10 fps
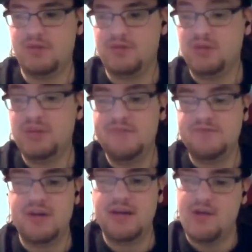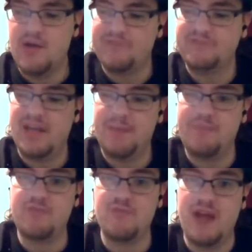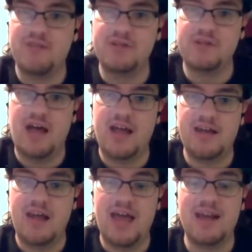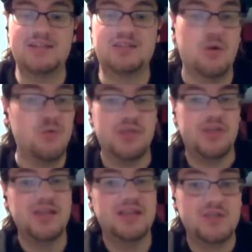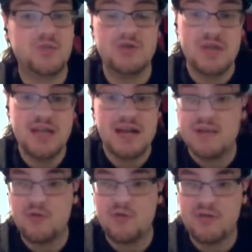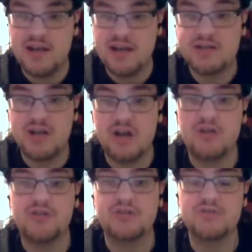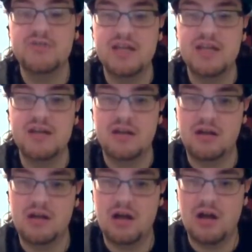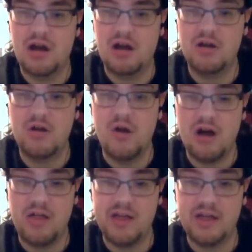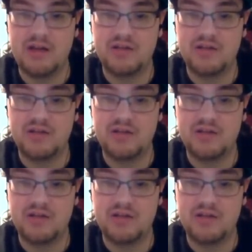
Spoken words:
the Leafs right now have depth through every line, and I don't think that's what you need anymore in the NHL. You need like a